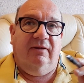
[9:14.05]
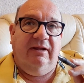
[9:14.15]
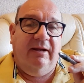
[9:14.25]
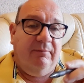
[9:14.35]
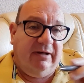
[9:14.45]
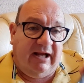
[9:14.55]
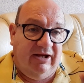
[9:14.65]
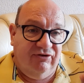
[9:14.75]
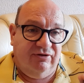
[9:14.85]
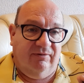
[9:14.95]
the
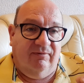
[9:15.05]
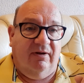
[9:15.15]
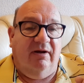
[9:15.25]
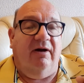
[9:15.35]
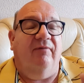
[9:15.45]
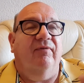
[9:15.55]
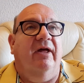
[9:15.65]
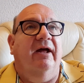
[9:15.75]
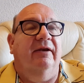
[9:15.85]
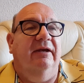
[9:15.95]
implication of
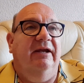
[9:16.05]
that